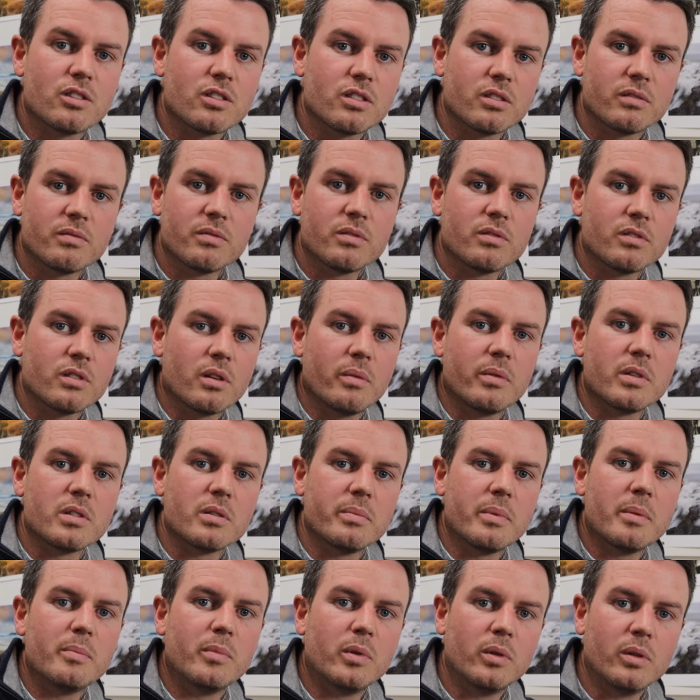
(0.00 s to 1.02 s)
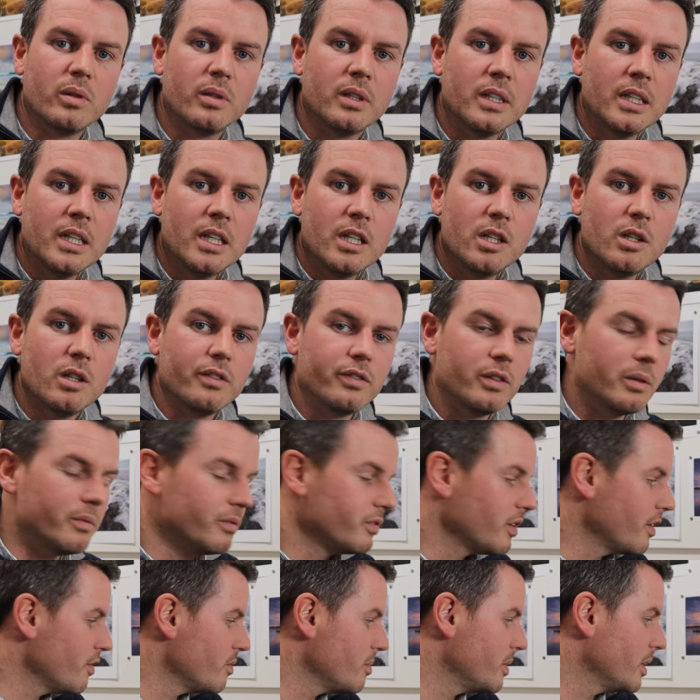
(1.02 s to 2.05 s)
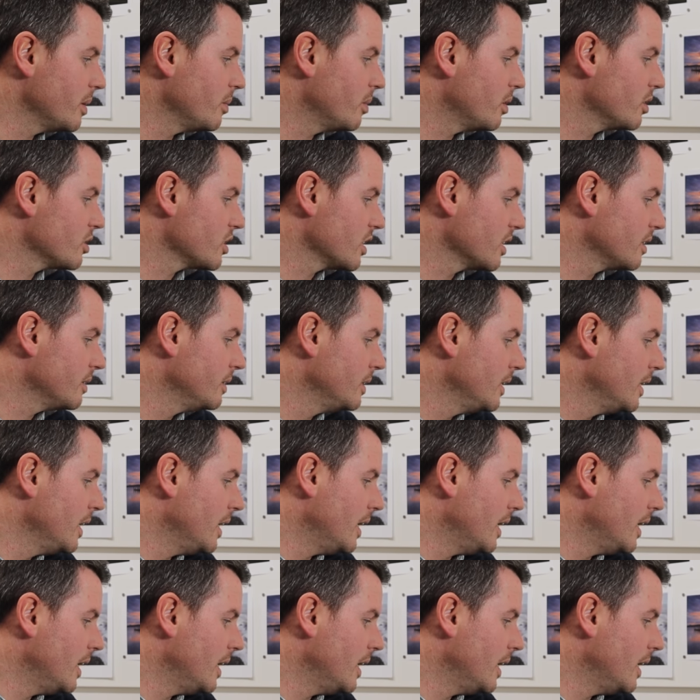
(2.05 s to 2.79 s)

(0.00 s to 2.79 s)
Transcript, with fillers: just so it's a bit more uniform for everybody watching.